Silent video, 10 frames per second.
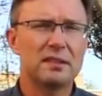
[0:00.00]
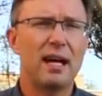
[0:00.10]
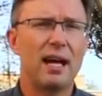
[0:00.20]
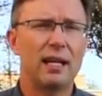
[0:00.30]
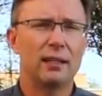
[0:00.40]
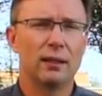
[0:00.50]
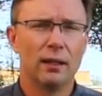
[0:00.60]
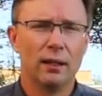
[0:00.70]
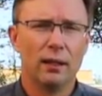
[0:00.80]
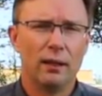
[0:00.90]
sign
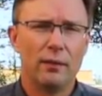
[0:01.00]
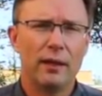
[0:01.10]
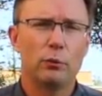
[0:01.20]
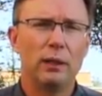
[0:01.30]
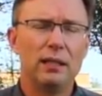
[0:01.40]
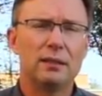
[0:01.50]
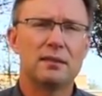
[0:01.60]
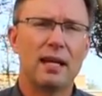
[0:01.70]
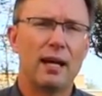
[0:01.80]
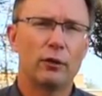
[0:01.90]
that we
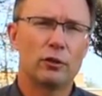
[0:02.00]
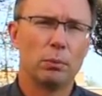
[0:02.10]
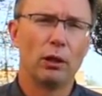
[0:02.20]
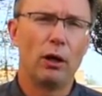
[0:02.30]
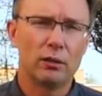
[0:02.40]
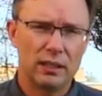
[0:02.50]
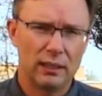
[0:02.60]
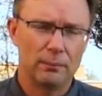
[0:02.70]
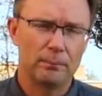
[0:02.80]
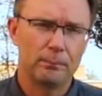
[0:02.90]
desire to belong to
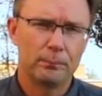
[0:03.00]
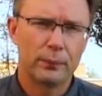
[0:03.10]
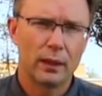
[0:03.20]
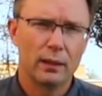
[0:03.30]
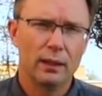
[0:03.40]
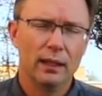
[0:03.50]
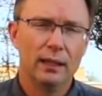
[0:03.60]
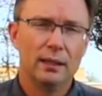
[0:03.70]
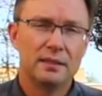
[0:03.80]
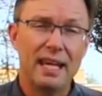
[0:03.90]
him.
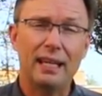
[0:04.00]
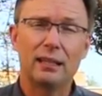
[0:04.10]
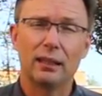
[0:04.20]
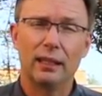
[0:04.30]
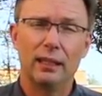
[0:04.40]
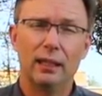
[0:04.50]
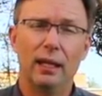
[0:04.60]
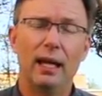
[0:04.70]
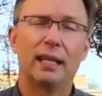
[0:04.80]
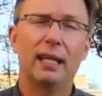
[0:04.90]
Secondly,
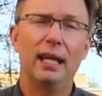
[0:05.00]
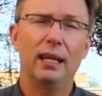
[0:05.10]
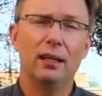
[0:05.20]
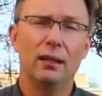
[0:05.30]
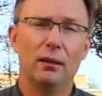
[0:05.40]
a king